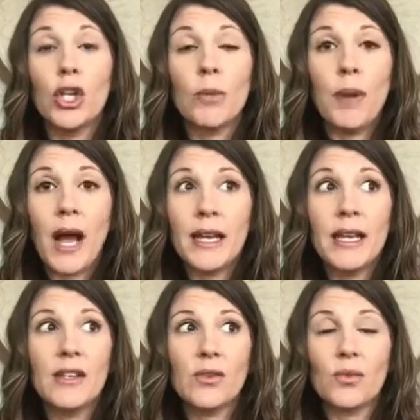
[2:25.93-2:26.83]
your
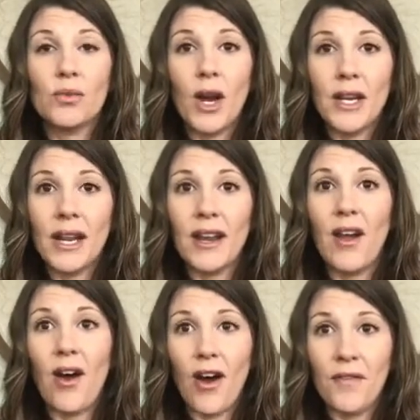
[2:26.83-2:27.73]
body is
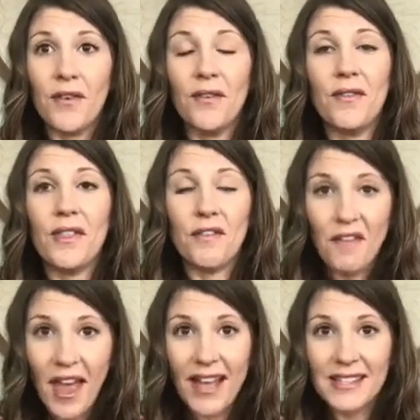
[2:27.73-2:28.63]
running off of the
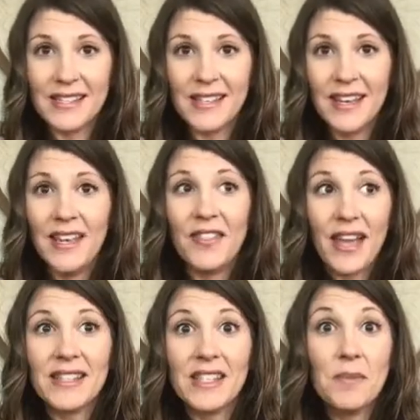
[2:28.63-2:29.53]
fats.
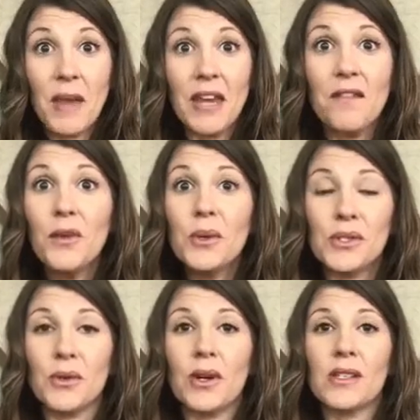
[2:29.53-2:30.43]
That's its main fuel
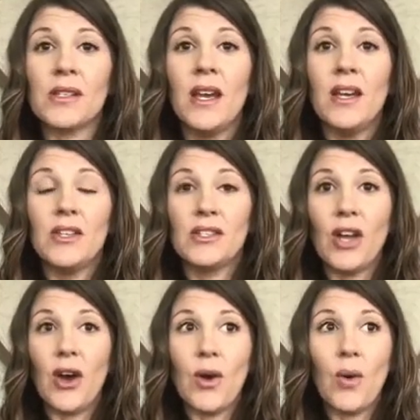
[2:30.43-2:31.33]
source.
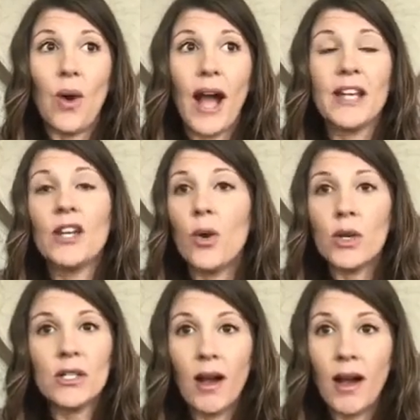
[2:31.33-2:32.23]
So I know
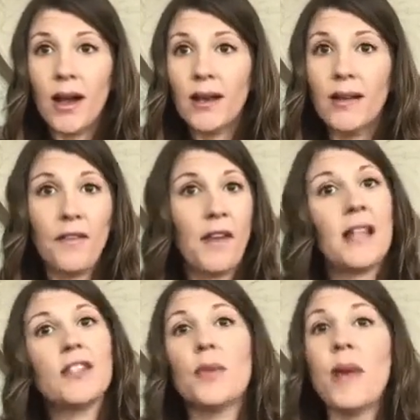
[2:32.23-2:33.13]
we're taught
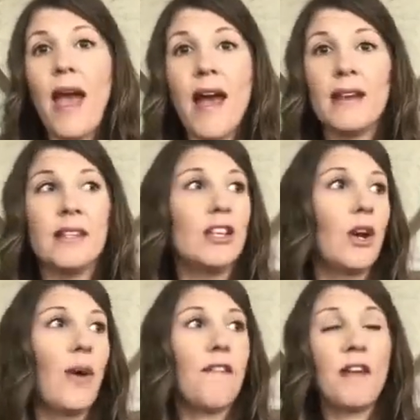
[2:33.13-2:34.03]
fats are bad. You
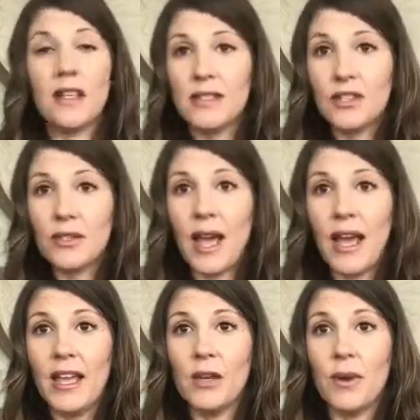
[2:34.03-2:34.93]
don't want fats in your
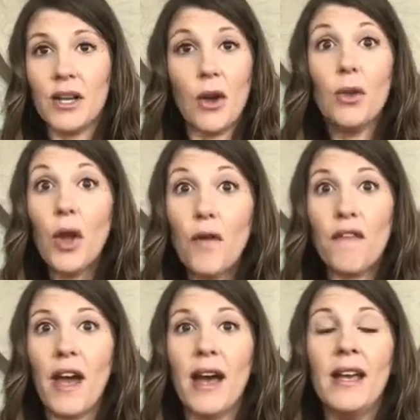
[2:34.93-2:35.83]
diet. You wanna go low
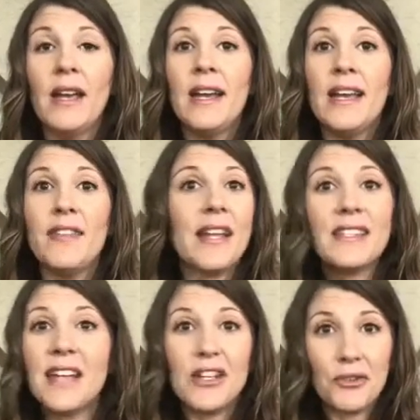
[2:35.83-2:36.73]
fat.
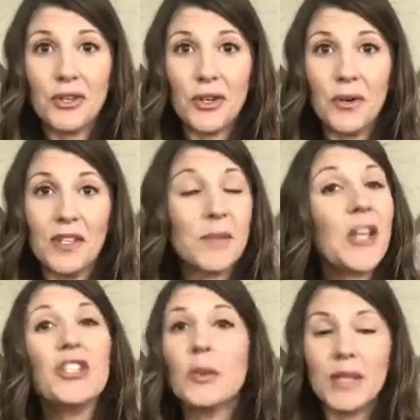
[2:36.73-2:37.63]
That's not true,
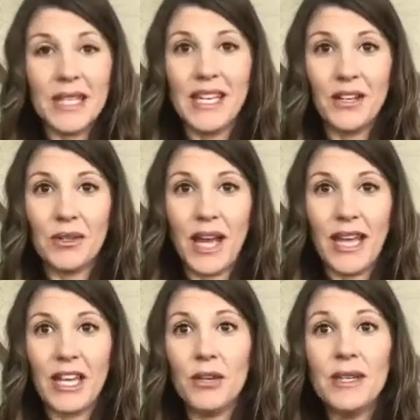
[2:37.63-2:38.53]
especially with the keto
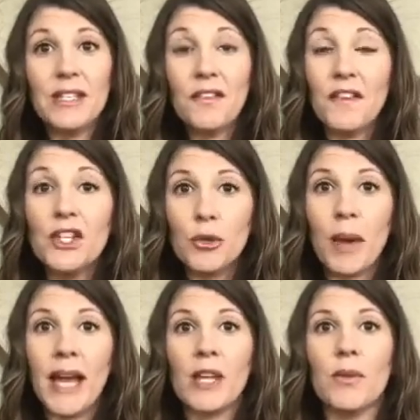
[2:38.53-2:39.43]
diet. You need to feed your
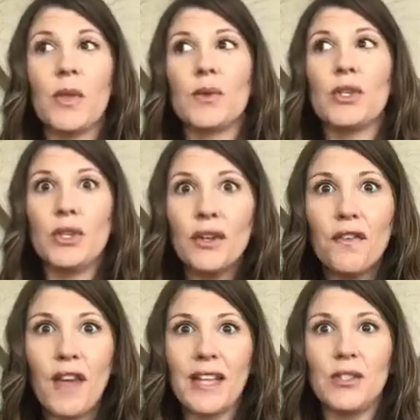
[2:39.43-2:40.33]
body with those good
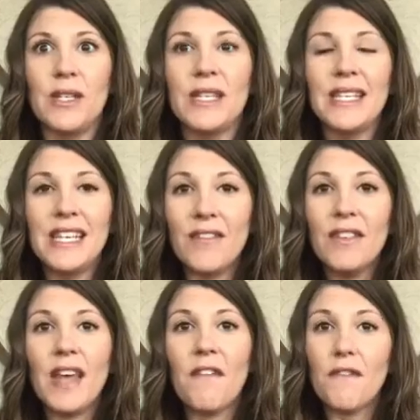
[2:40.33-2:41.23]
fats. You need to give
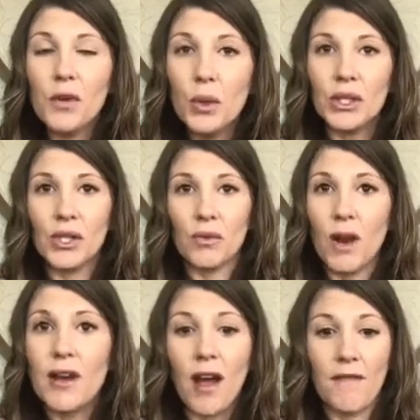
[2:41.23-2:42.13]
it that fuel to
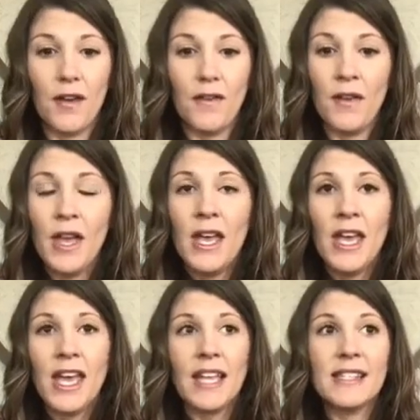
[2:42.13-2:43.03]
run off of.
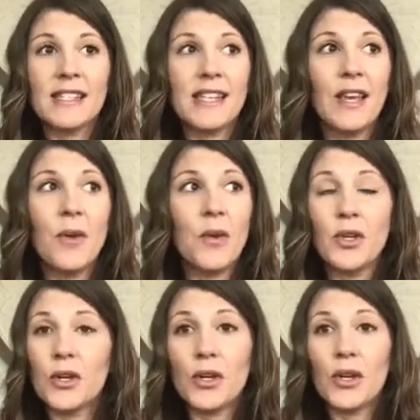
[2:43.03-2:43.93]

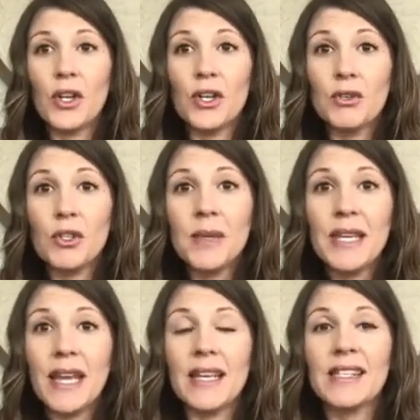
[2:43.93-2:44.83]
You should be
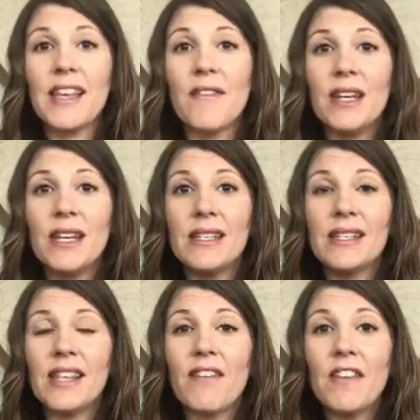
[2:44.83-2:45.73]
getting 70 to
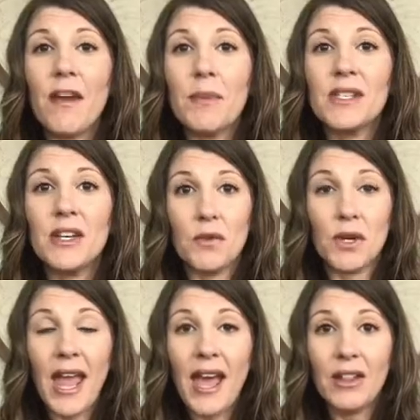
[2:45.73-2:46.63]
75% of your
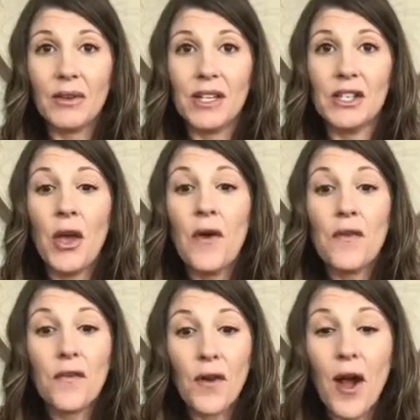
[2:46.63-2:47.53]
calories
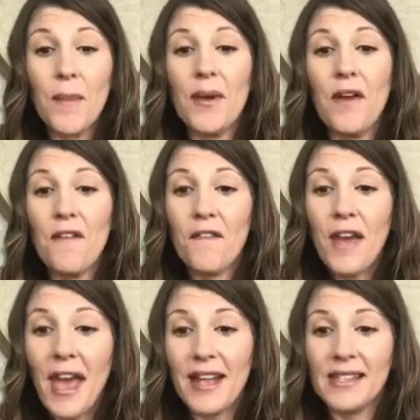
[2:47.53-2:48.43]
from
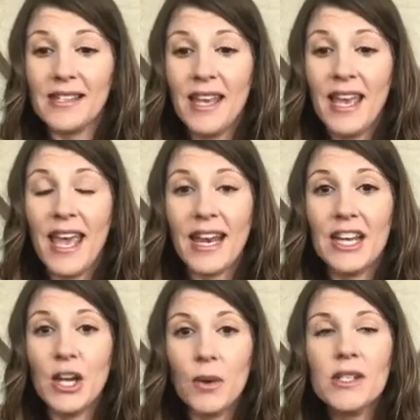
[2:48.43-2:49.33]
fats. And
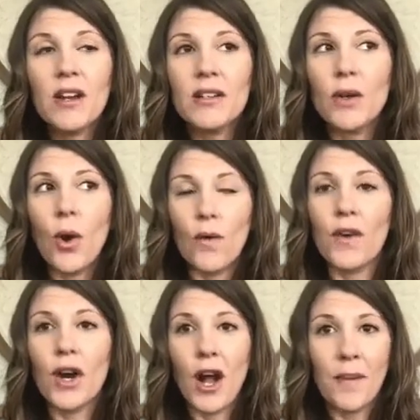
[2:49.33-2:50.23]
I know it's hard to
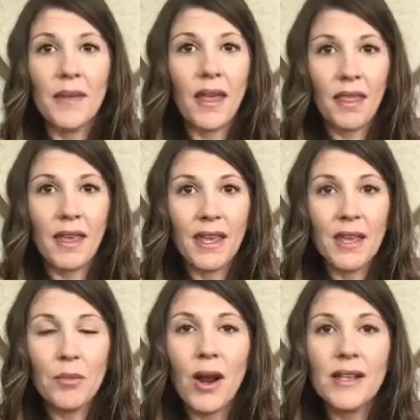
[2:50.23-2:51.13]
overcome that
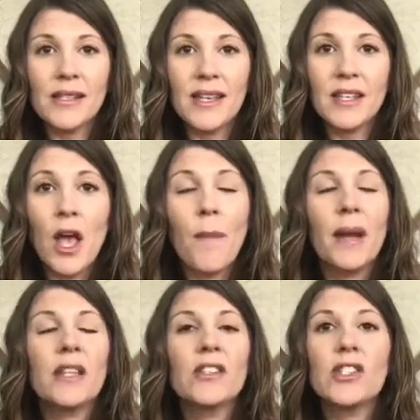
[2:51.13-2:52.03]
thinking process,
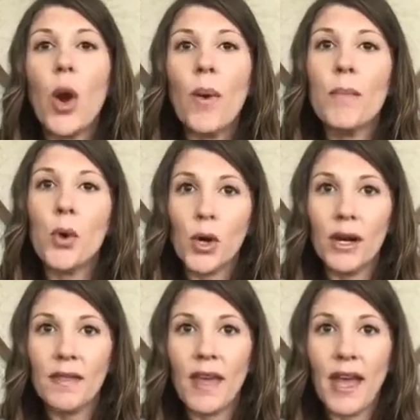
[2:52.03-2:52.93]
but it's so
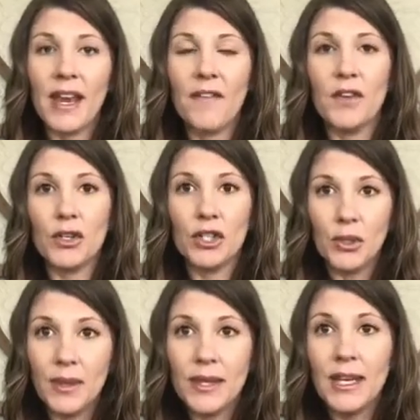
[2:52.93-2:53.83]
important that if you're
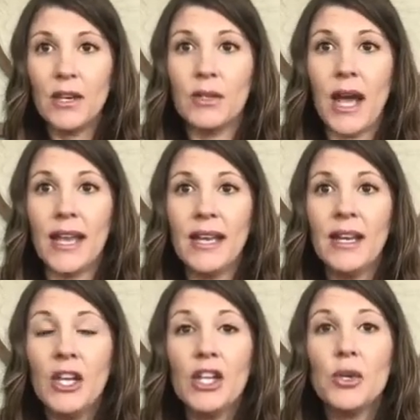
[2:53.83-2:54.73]
doing the keto
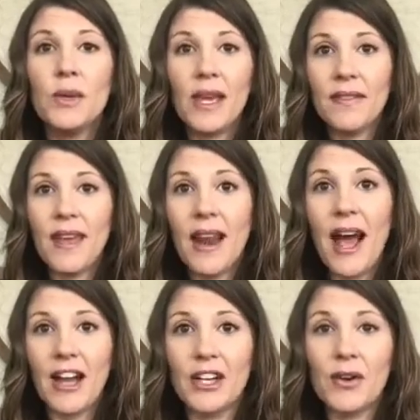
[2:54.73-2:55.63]
diet, you get that
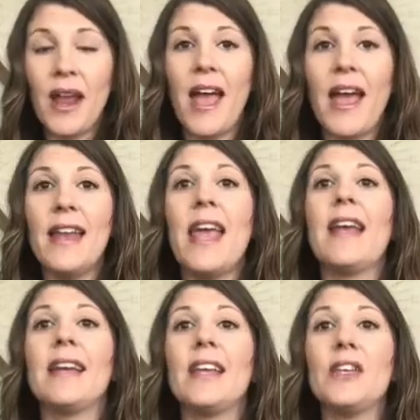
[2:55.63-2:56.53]
out of your head
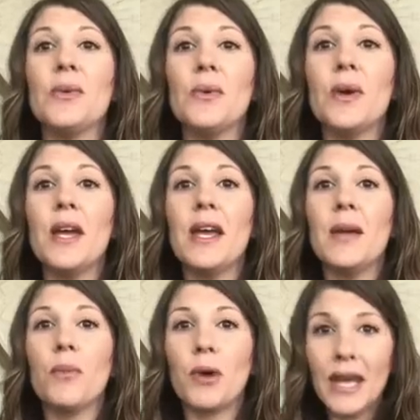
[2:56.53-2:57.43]
and you
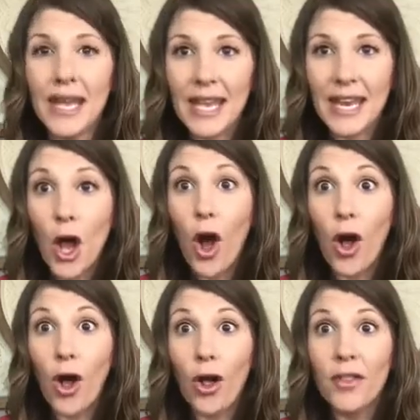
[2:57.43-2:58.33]
bring in
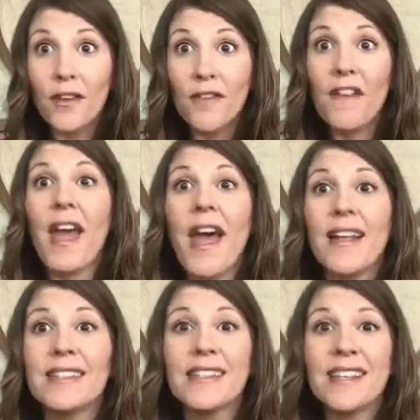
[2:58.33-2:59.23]
all the
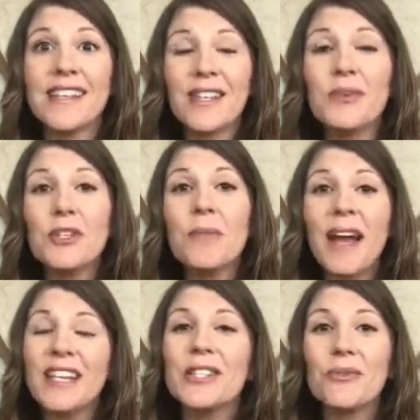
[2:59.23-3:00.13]
fats, because that's what your
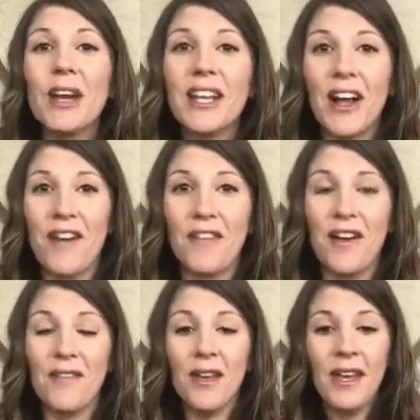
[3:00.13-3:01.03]
body is running off
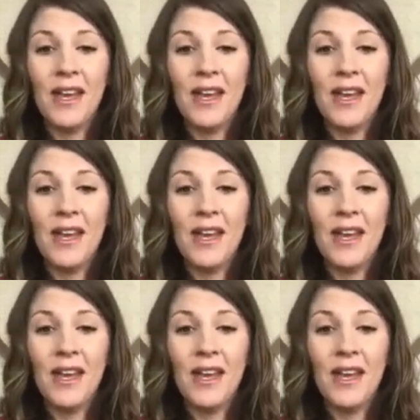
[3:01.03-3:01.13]
of.